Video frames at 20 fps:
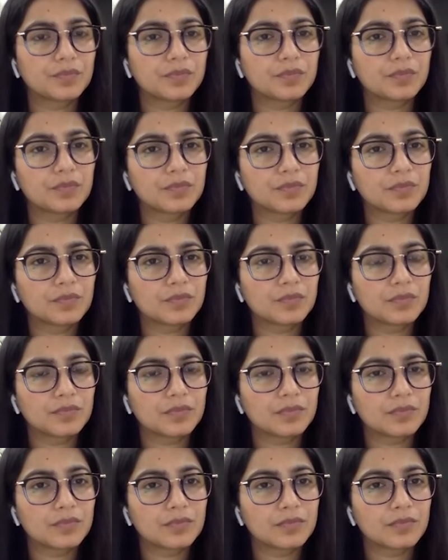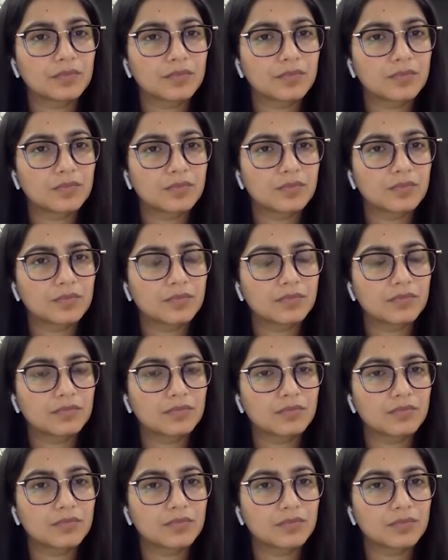
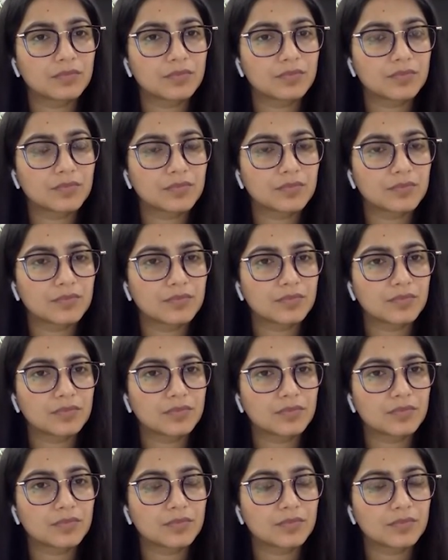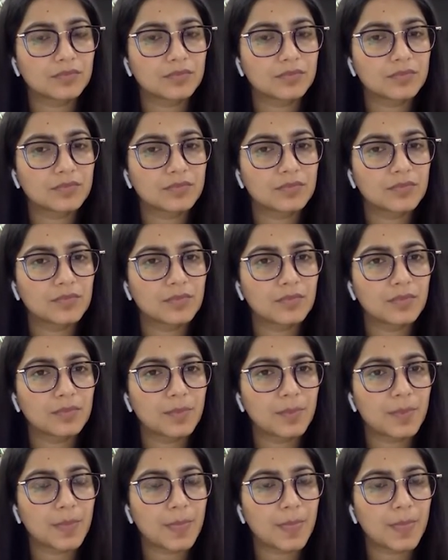
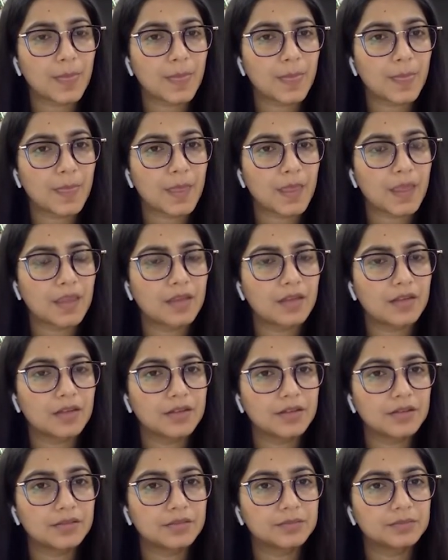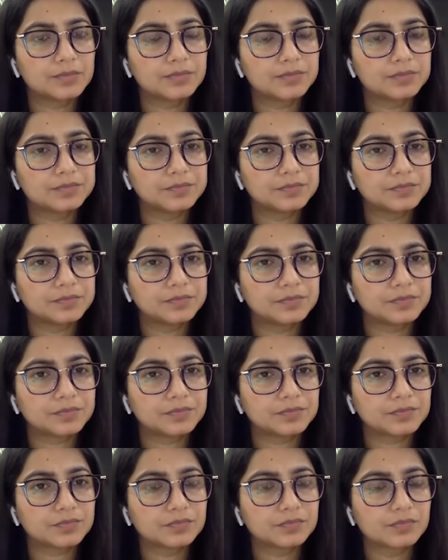
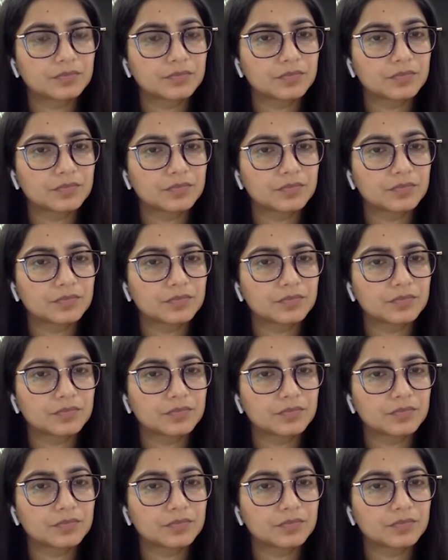(silent)